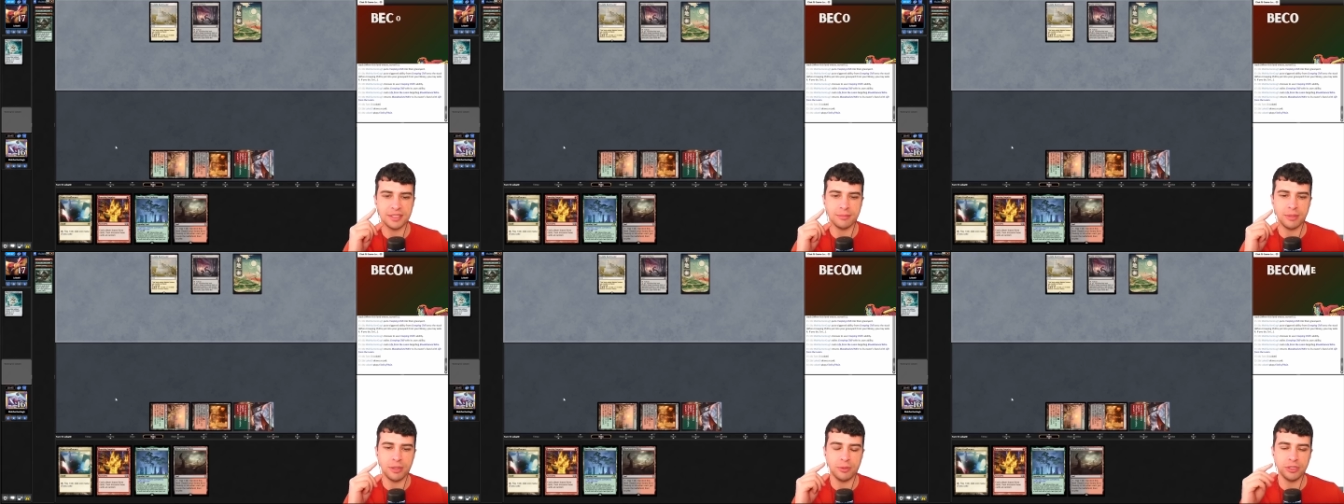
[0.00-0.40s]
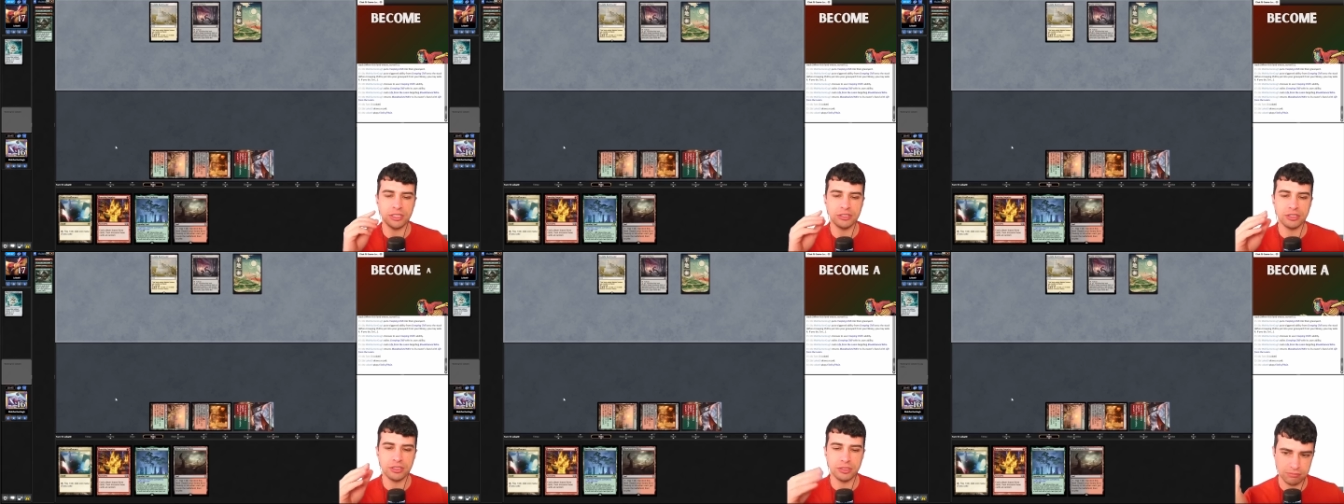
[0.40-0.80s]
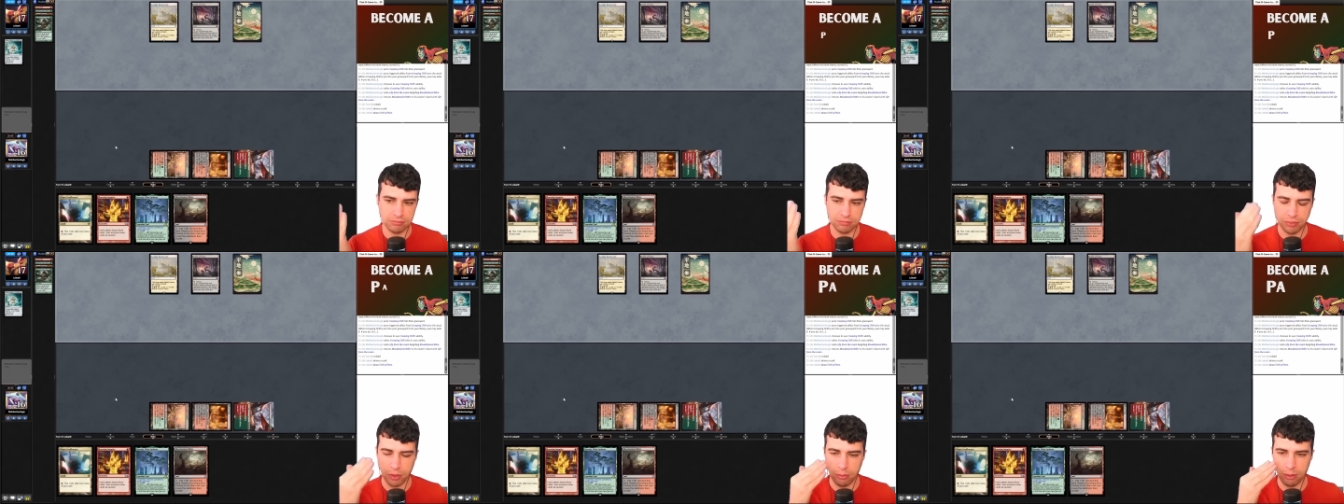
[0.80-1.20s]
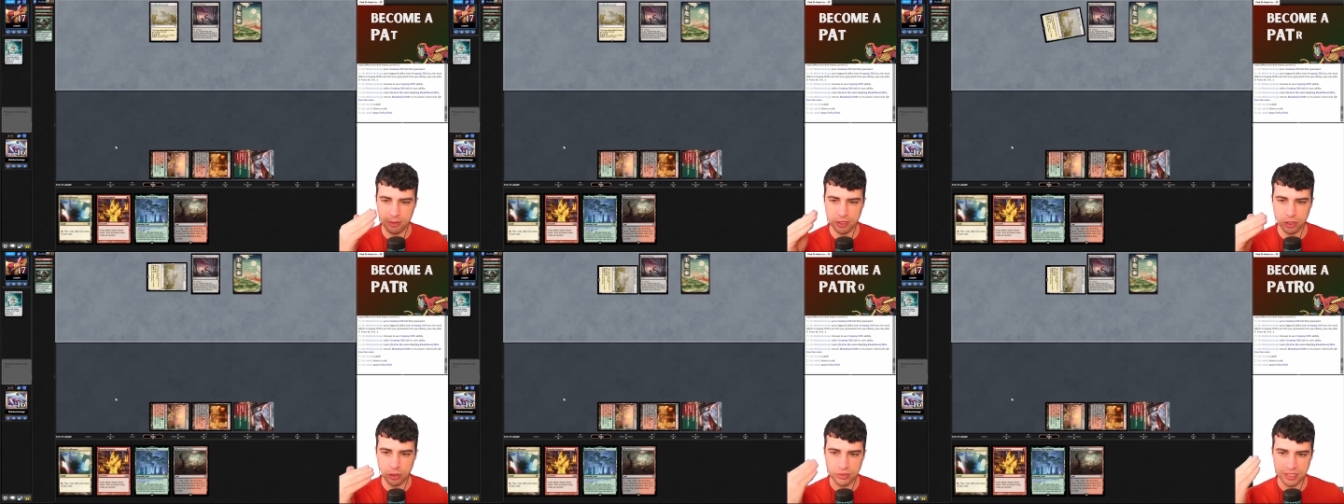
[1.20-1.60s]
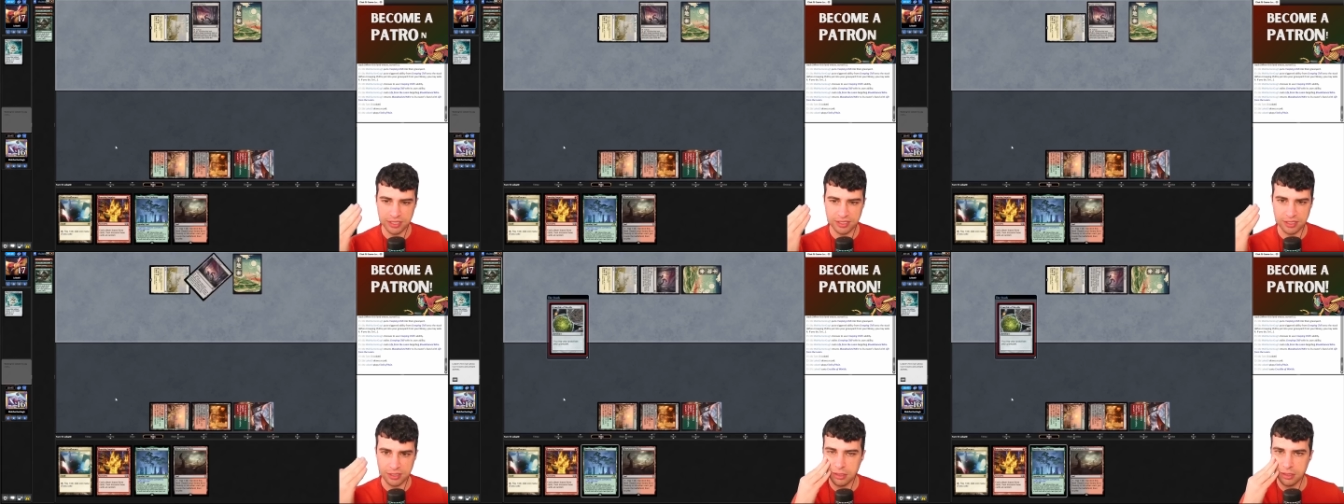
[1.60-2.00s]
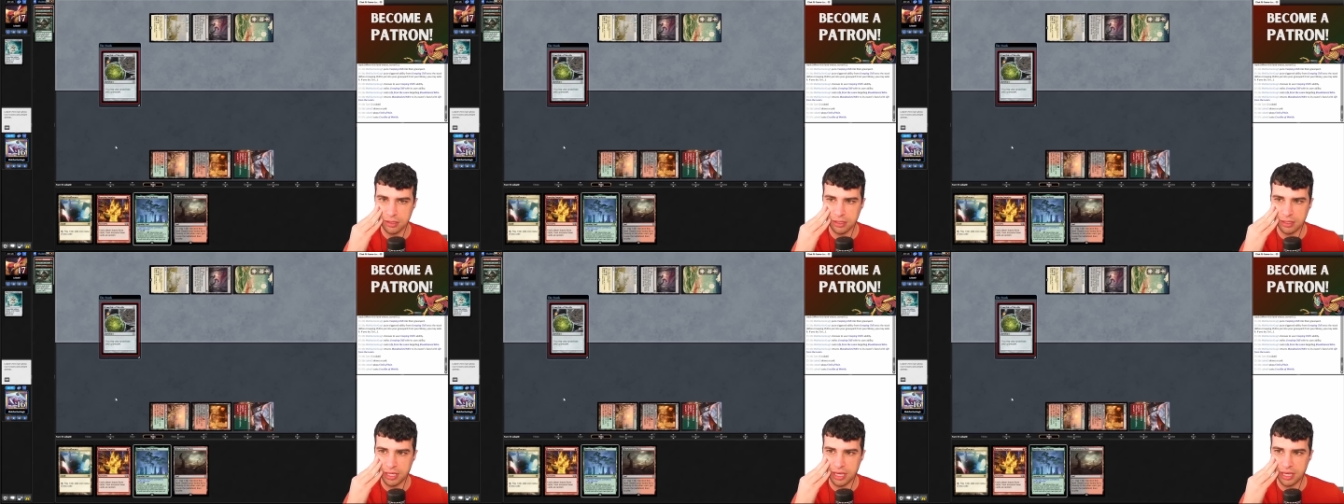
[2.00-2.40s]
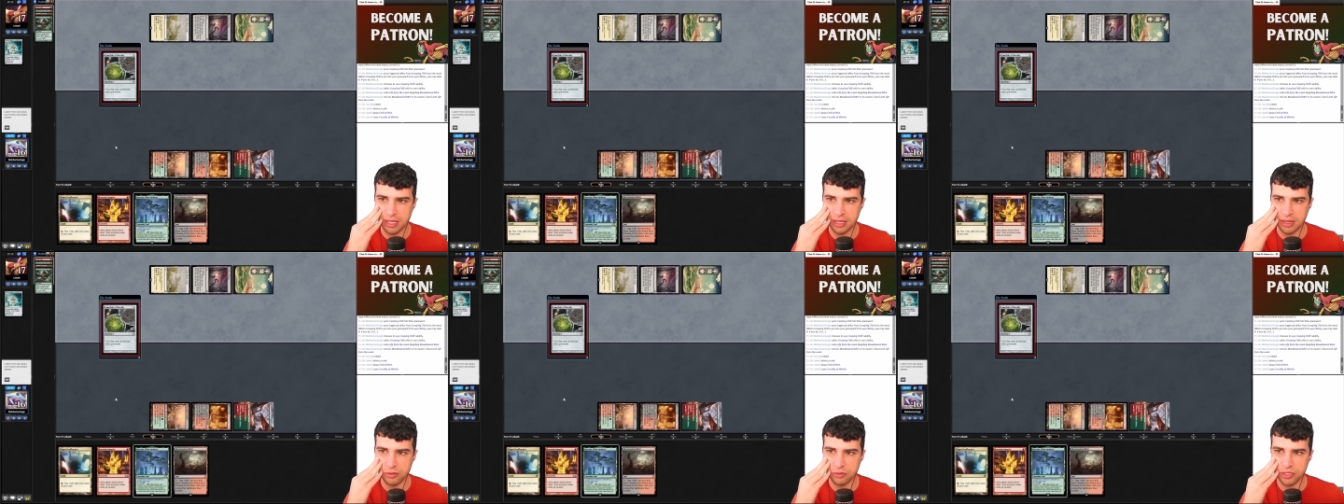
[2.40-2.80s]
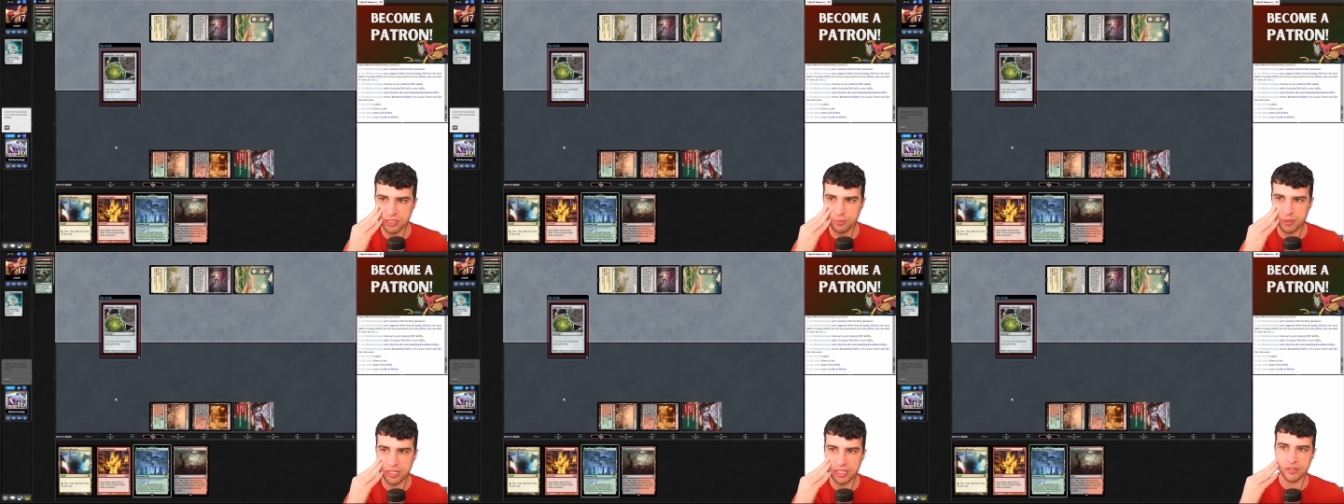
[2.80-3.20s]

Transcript: and my opponent probably noticed. Yeah, they will just play